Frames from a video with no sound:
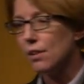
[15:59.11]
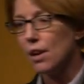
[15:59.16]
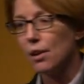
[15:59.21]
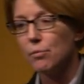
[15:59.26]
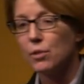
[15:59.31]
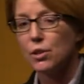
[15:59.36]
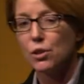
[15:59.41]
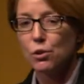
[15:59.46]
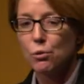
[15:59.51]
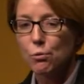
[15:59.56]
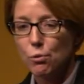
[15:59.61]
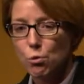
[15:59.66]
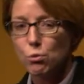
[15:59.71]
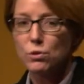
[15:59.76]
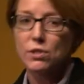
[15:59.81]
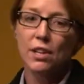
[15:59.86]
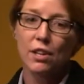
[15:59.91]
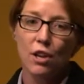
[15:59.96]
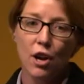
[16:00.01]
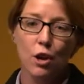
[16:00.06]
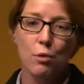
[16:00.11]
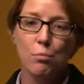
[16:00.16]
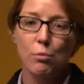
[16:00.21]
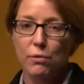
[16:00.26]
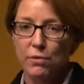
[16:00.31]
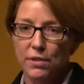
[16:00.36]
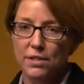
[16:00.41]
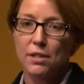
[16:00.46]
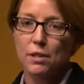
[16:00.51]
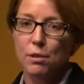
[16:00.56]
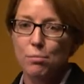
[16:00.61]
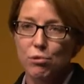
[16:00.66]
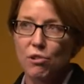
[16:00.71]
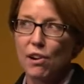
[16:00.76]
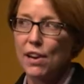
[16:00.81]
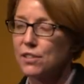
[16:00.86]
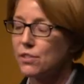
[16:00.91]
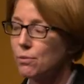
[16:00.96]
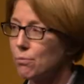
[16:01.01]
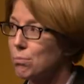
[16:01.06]
I mean, you've all seen the Home Office in the
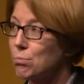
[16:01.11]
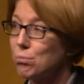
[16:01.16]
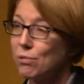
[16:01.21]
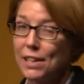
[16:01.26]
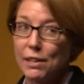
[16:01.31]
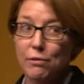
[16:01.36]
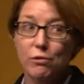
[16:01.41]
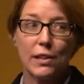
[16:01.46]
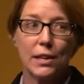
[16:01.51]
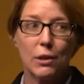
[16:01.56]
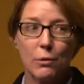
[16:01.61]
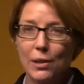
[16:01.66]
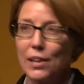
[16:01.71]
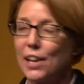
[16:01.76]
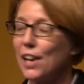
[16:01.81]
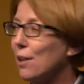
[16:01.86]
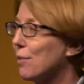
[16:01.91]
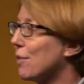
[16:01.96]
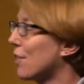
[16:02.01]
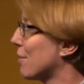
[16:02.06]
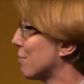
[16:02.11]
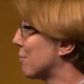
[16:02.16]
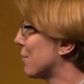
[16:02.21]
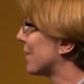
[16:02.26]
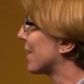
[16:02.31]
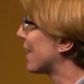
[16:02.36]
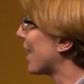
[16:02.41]
press pretty frequently, I, I would